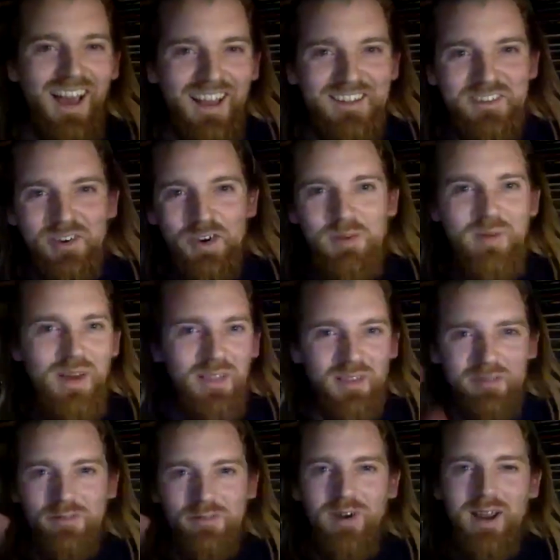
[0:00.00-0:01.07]
and talk about the
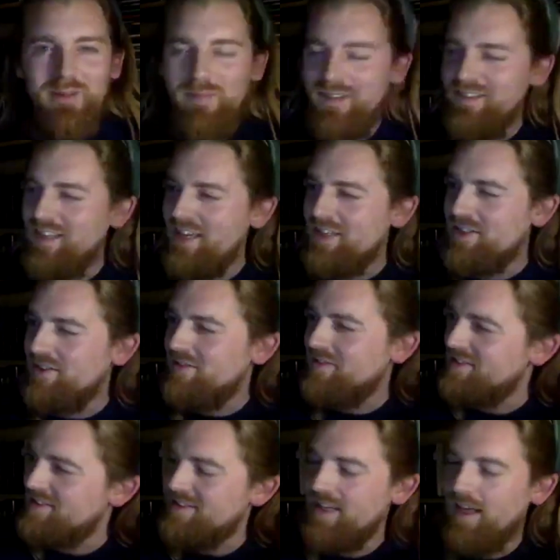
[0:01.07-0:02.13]
fragmentation of
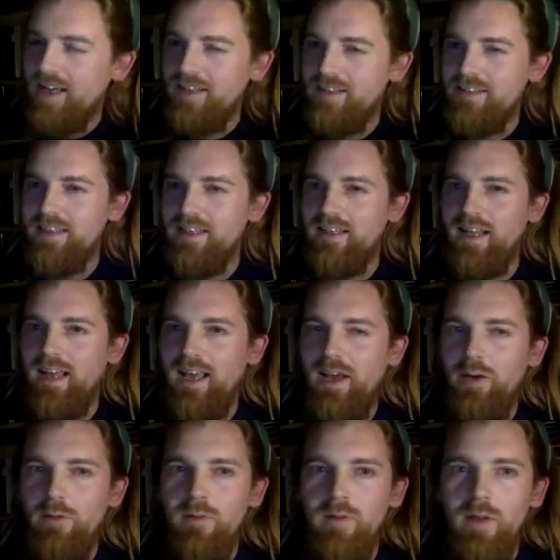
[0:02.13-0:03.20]
society and
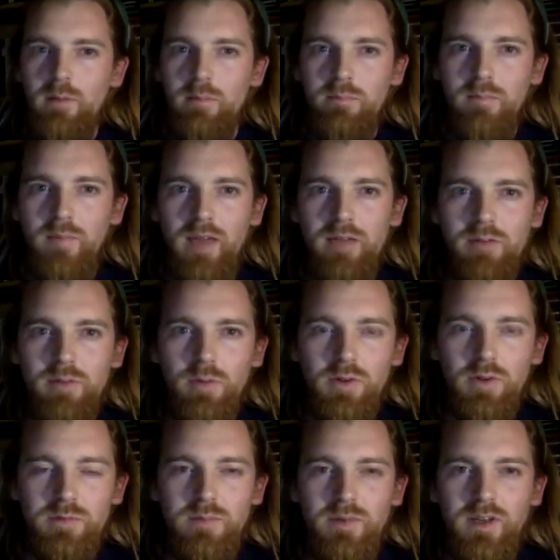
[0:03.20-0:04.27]
how yeah.
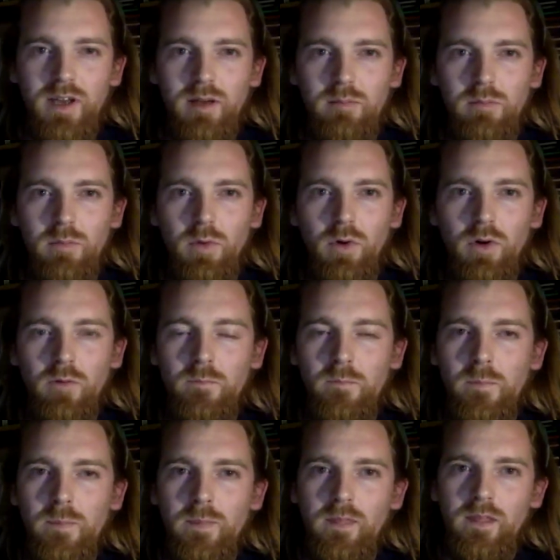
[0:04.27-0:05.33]
everyone's become more
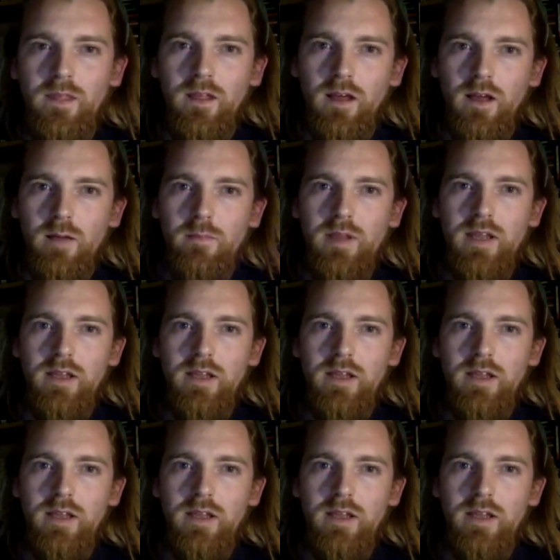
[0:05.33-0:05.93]
um,